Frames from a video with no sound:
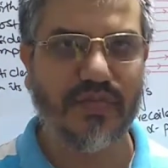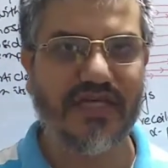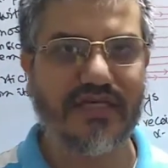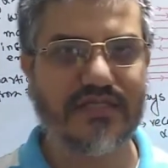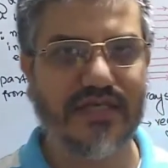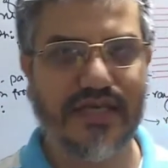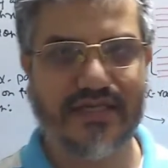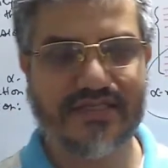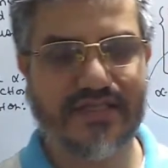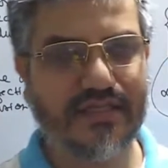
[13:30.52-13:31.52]
placed
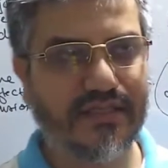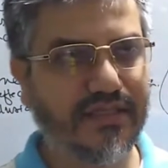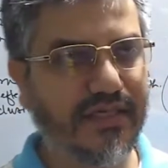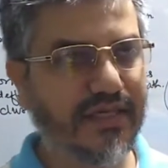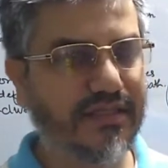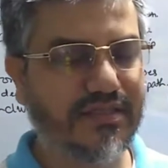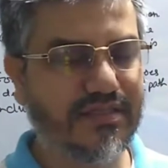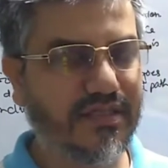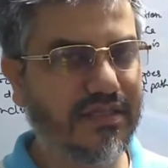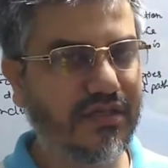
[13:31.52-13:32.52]
exactly at the
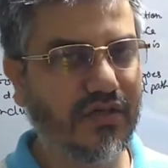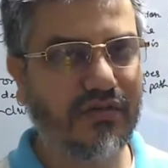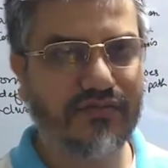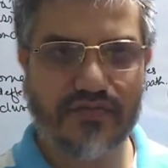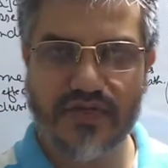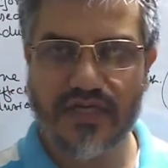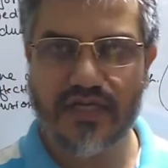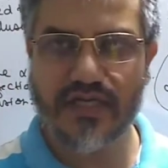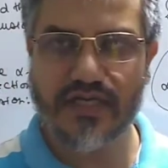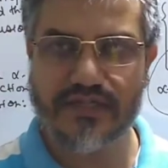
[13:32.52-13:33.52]
center of
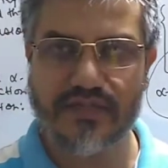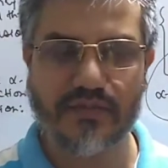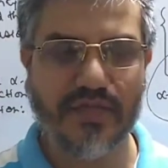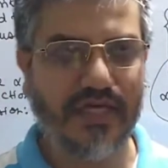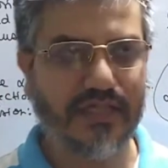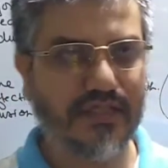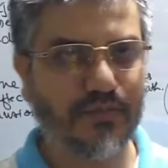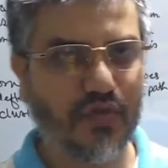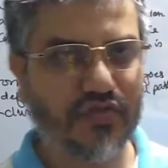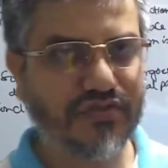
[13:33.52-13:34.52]
atom, and
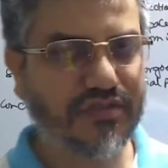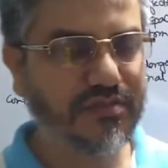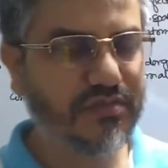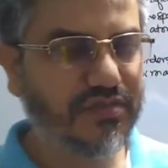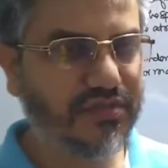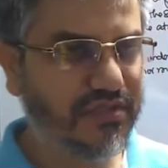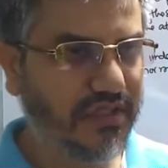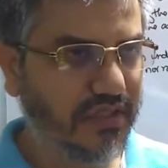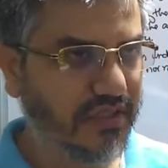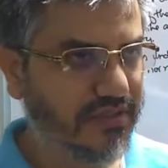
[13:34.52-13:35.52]
the positive
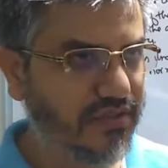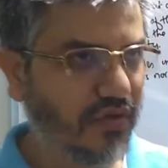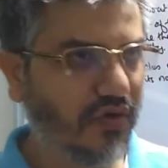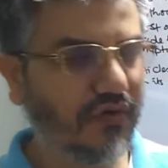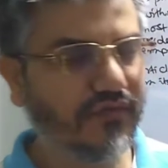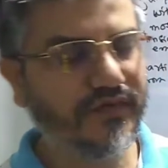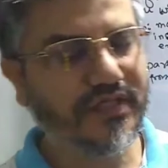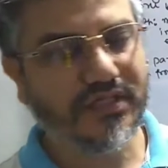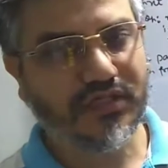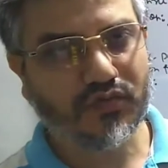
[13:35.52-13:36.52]
charge of
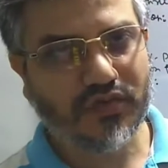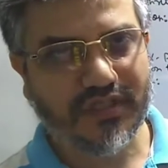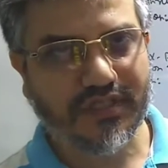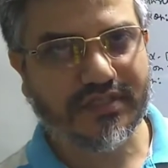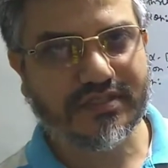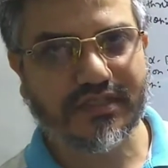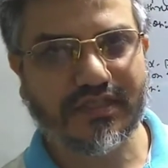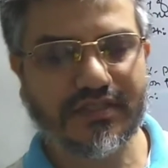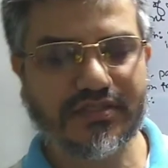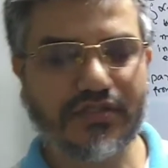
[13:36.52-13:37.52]
the nucleus
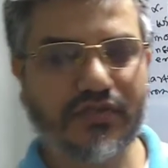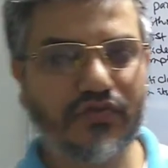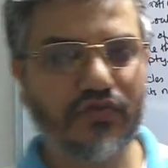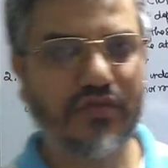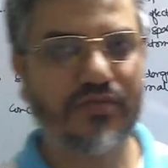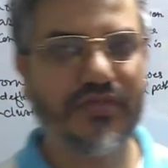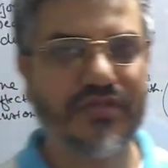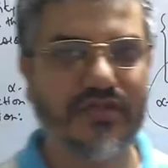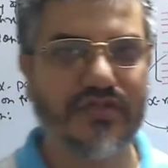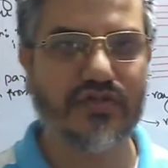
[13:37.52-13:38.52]
is due to the
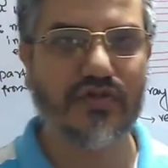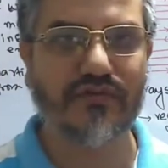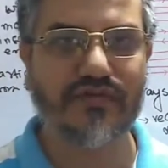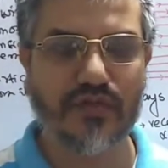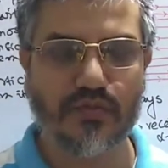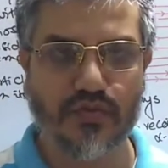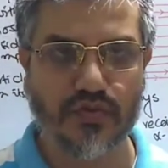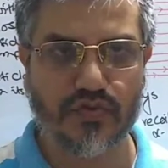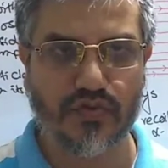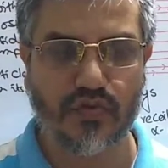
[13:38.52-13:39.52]
presence of the
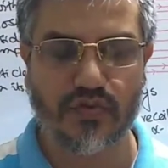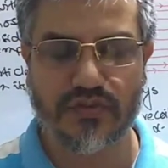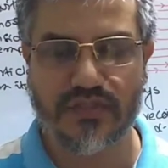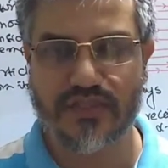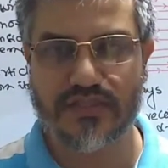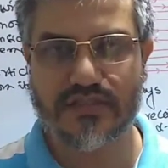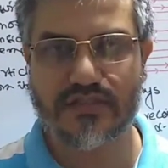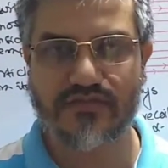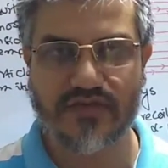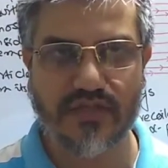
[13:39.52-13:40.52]
proton, that is
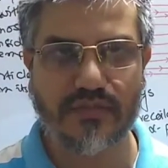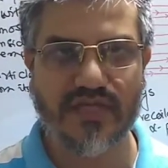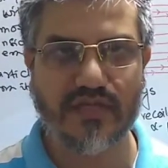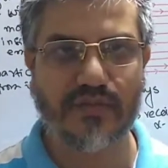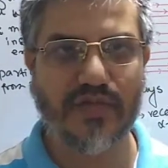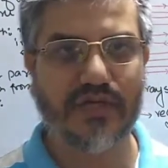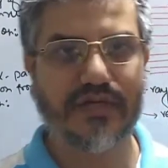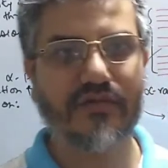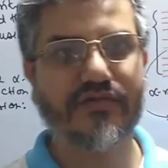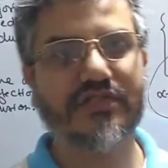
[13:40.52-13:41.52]
the fundamental
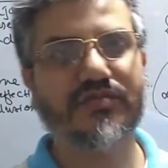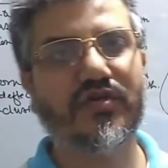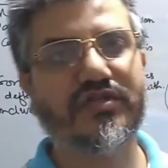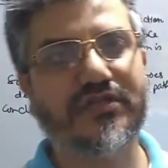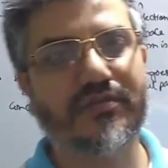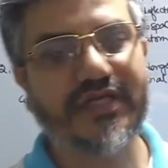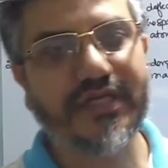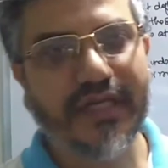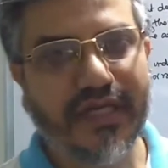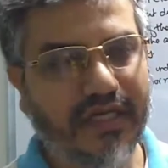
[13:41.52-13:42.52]
particle which is
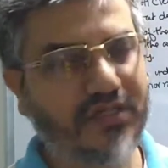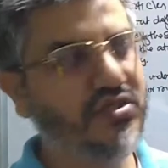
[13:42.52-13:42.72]
positively